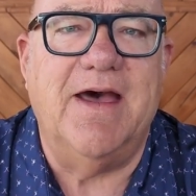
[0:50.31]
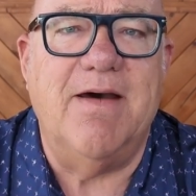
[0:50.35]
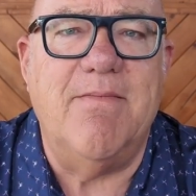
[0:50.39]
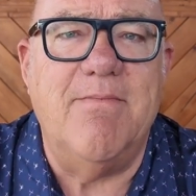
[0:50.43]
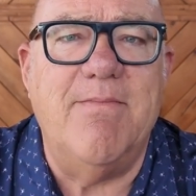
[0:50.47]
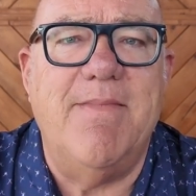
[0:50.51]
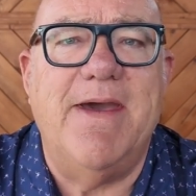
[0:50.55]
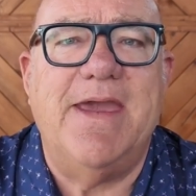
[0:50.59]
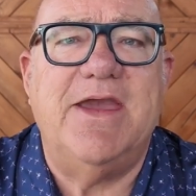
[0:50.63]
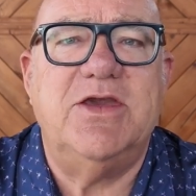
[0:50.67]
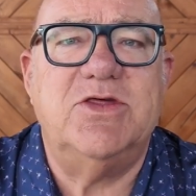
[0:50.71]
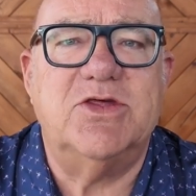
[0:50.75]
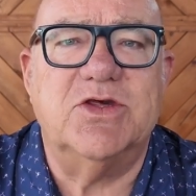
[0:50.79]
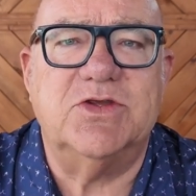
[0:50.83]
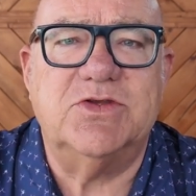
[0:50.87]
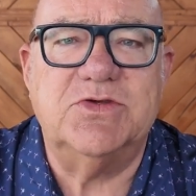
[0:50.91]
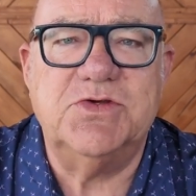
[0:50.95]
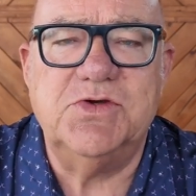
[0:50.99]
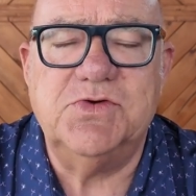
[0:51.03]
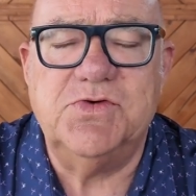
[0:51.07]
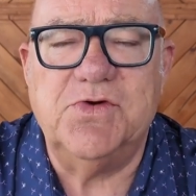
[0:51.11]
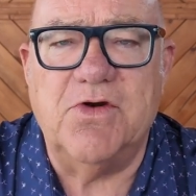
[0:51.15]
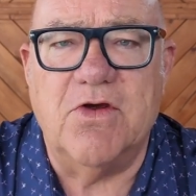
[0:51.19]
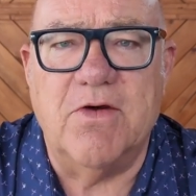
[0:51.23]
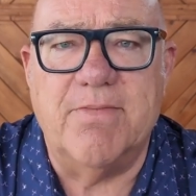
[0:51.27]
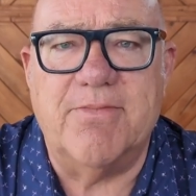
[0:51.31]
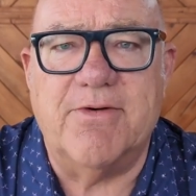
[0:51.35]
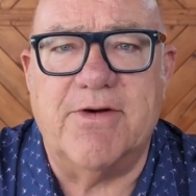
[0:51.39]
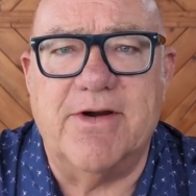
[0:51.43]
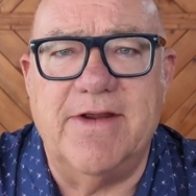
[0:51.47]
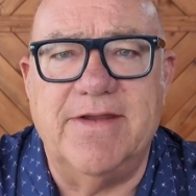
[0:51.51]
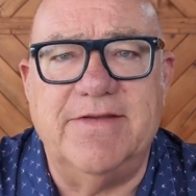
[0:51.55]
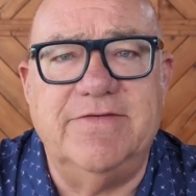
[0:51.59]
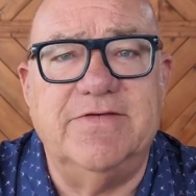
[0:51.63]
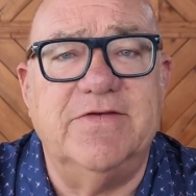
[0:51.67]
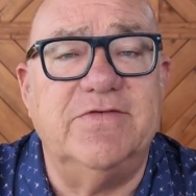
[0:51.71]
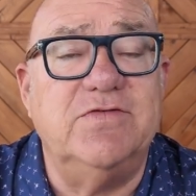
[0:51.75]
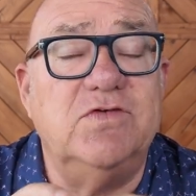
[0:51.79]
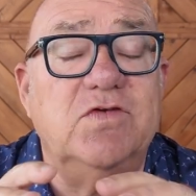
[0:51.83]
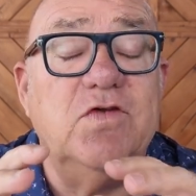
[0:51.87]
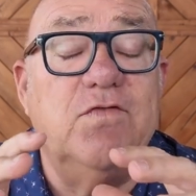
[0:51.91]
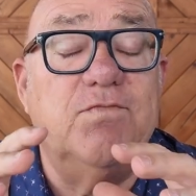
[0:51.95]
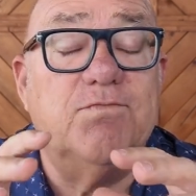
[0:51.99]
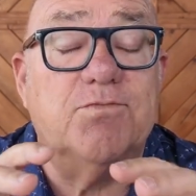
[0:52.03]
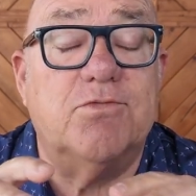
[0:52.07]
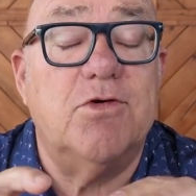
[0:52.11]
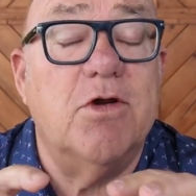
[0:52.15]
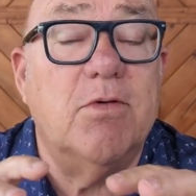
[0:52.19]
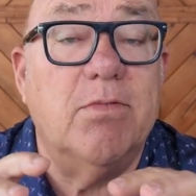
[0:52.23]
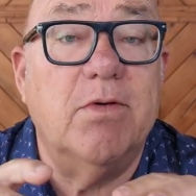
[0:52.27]
major tour operators,
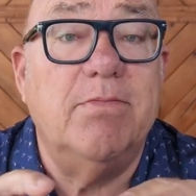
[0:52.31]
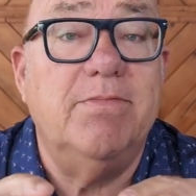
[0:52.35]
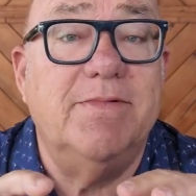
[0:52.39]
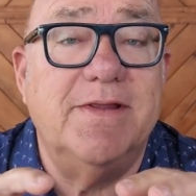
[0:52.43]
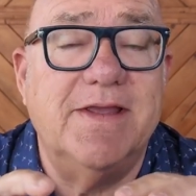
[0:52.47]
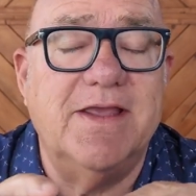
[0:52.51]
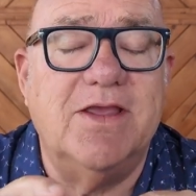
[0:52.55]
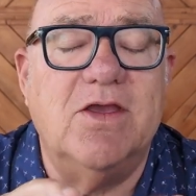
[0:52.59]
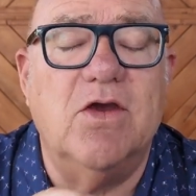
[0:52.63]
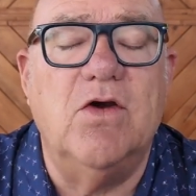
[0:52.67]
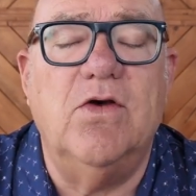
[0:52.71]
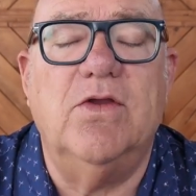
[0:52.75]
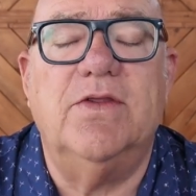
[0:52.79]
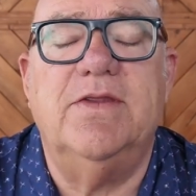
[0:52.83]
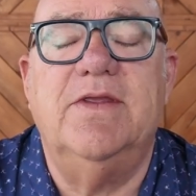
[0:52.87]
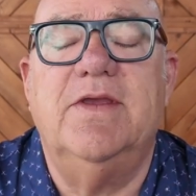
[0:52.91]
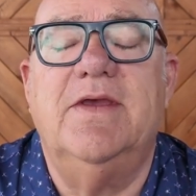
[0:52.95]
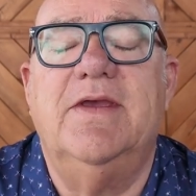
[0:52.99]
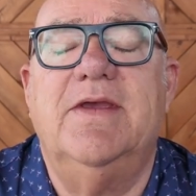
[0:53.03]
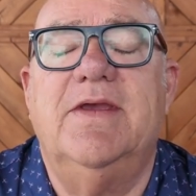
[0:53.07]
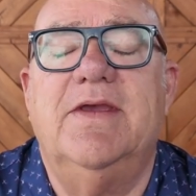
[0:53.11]
you've probably got